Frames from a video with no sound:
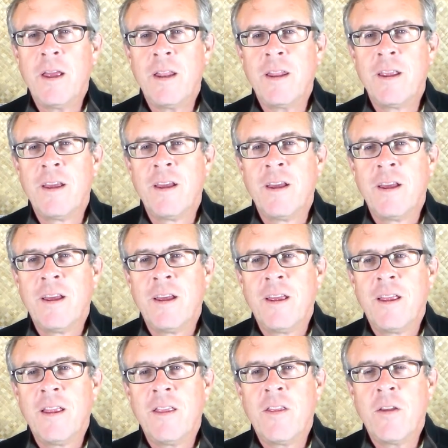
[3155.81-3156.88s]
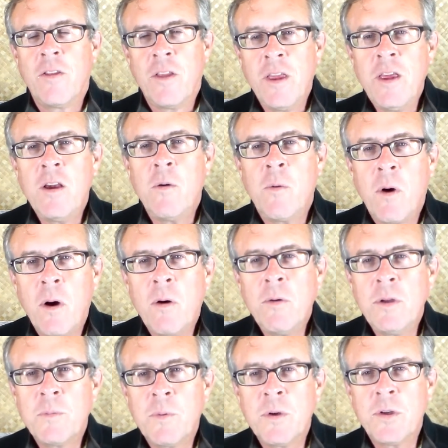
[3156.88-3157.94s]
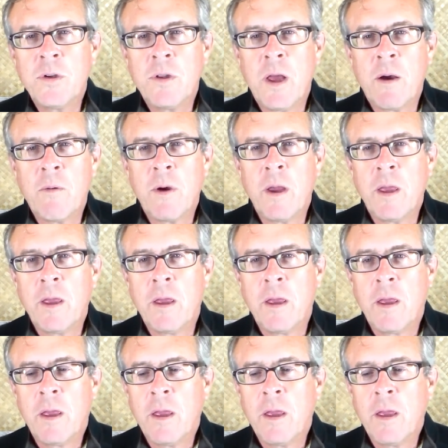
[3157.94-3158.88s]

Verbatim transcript: And the, the ego will always push you that way.